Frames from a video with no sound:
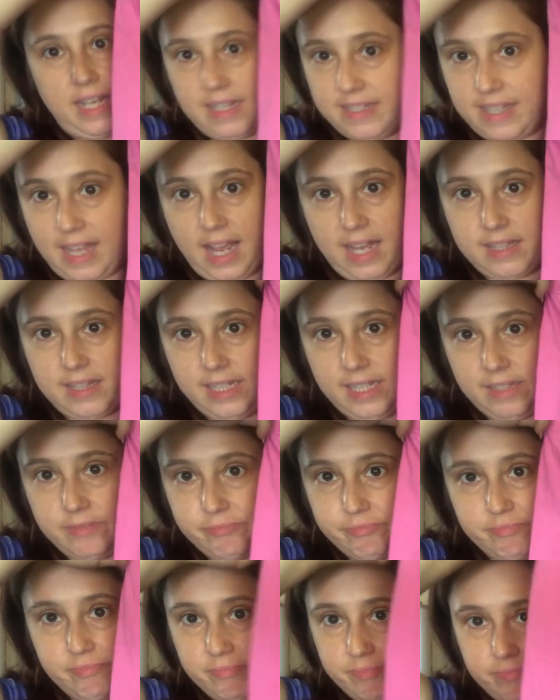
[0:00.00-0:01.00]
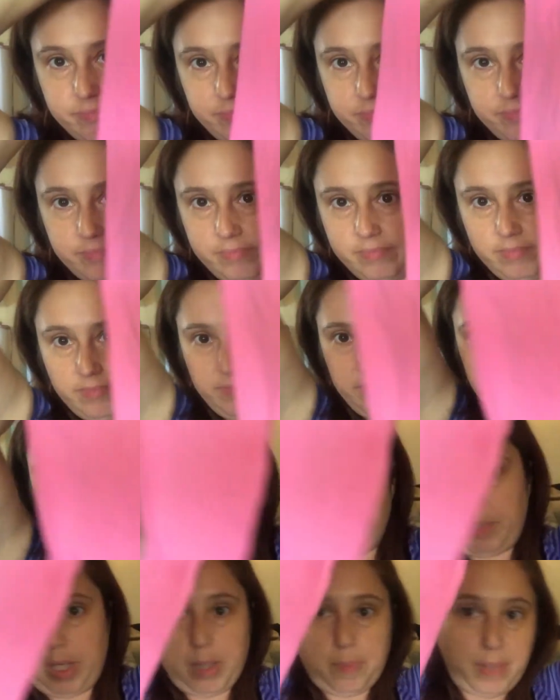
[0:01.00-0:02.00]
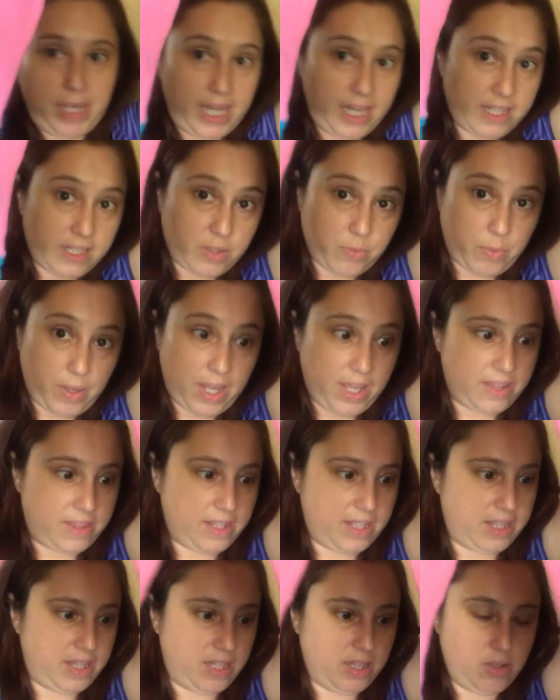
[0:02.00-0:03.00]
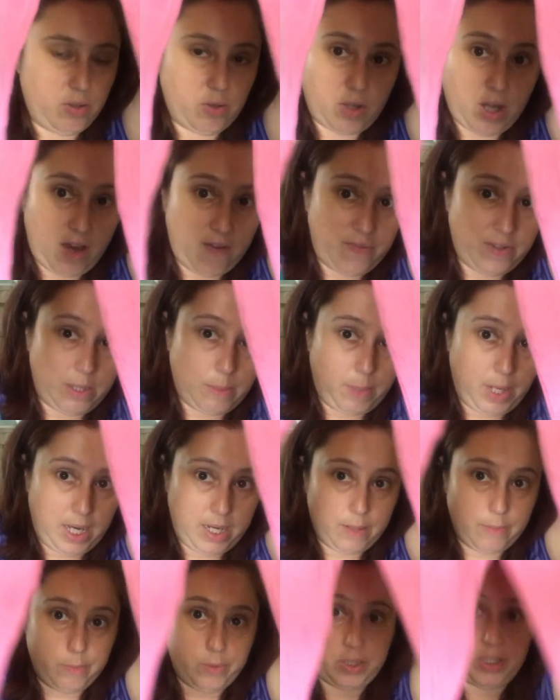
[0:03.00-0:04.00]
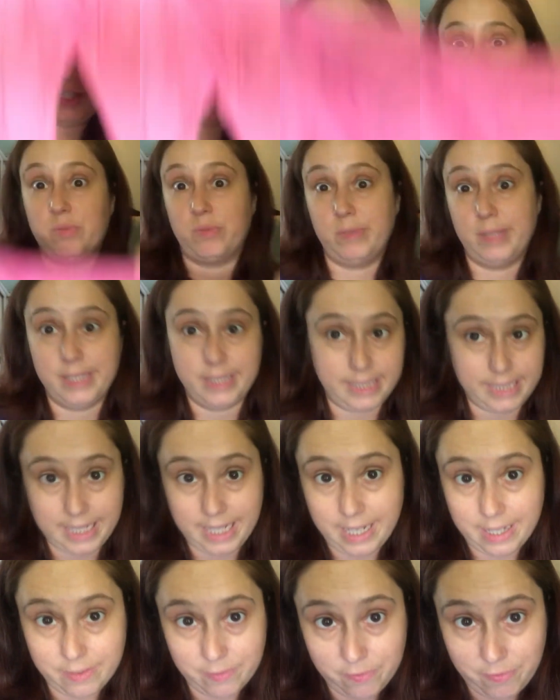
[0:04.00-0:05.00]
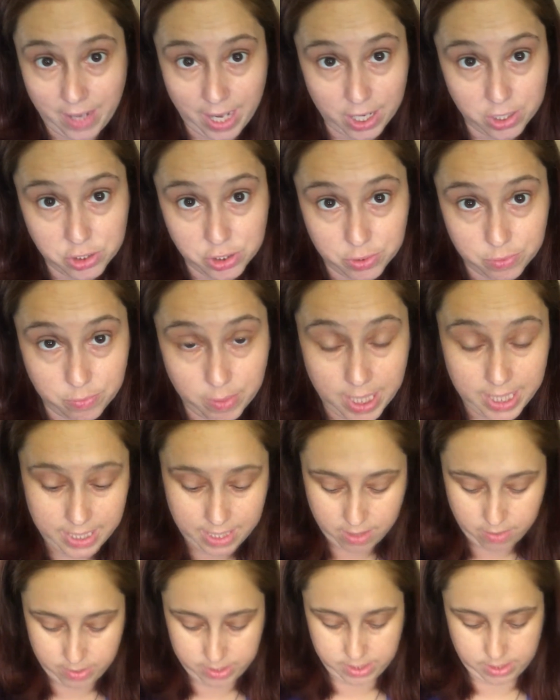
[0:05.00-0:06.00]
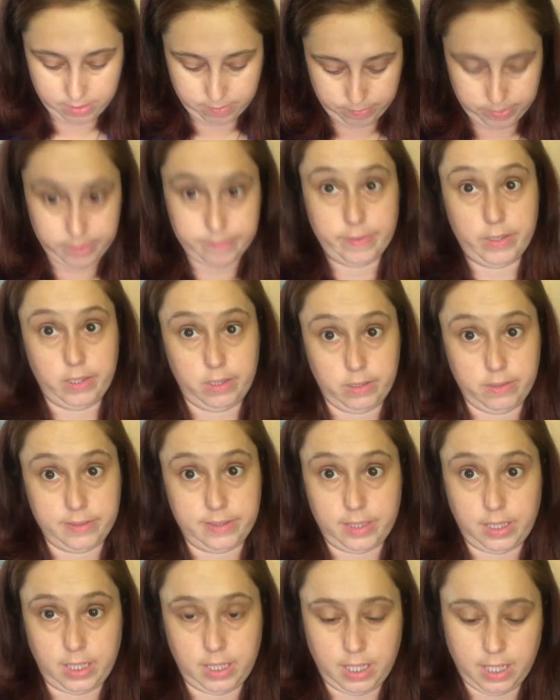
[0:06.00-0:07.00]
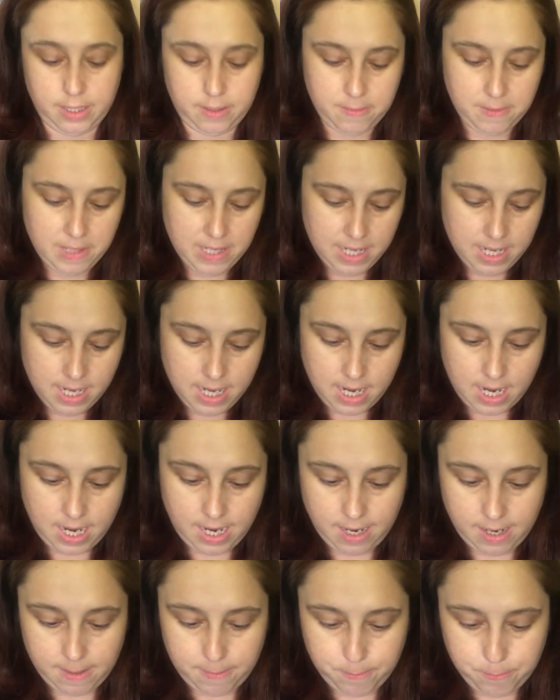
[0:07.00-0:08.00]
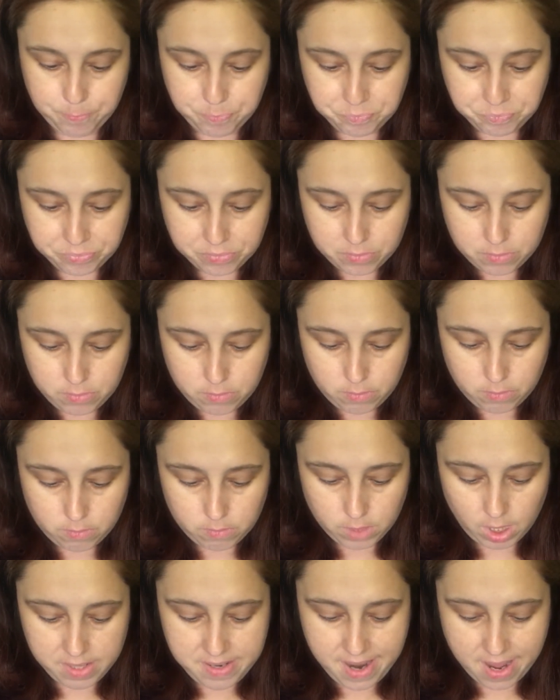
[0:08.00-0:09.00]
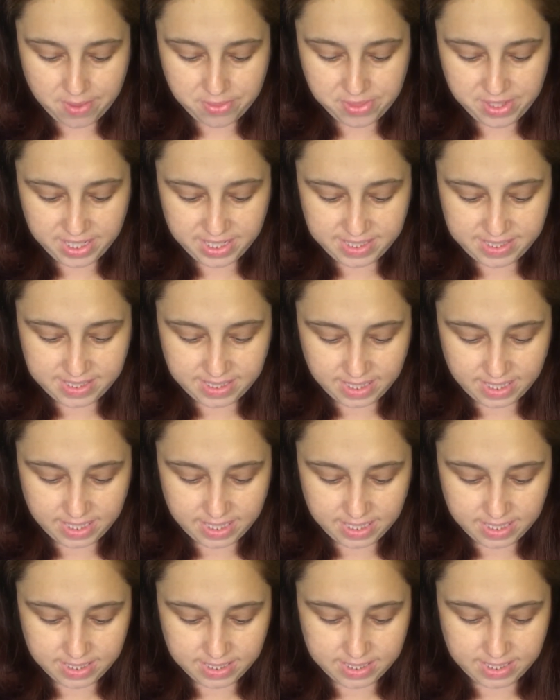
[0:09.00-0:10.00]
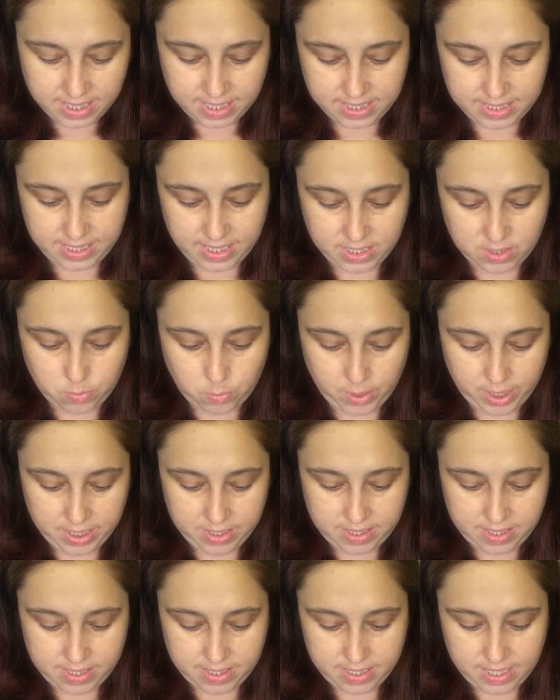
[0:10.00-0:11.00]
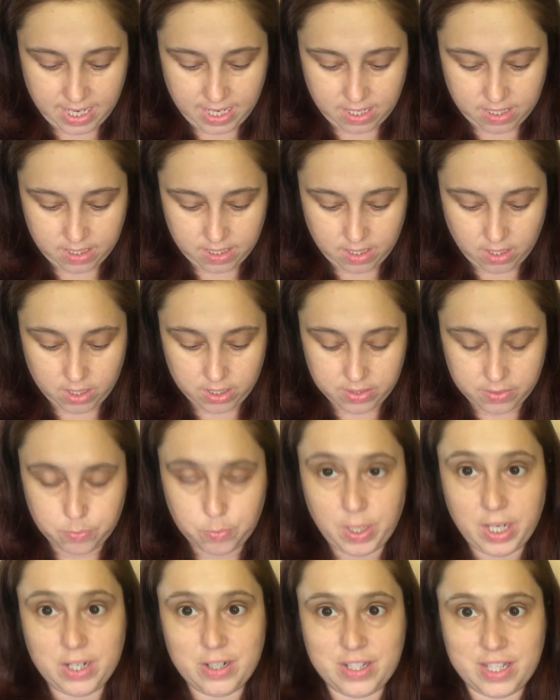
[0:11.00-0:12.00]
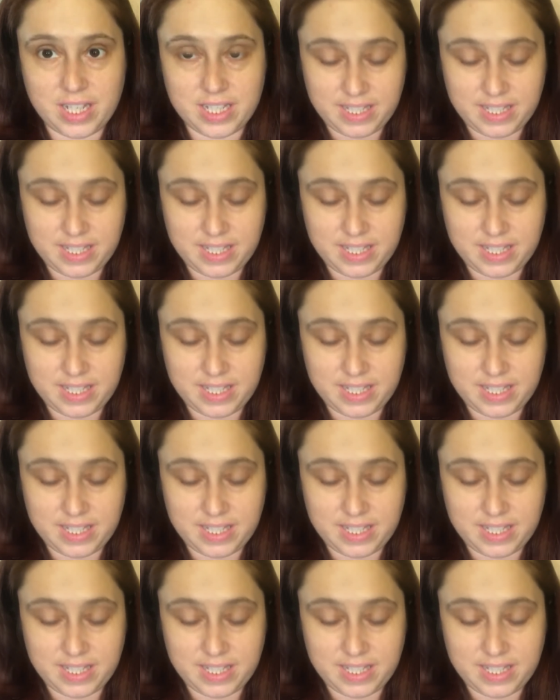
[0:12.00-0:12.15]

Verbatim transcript: exactly pink pants with the little cuff at the bottom, which is really in fashion right now. I think we've all seen it. Um, Now this is, it says wears, snick, uh, wears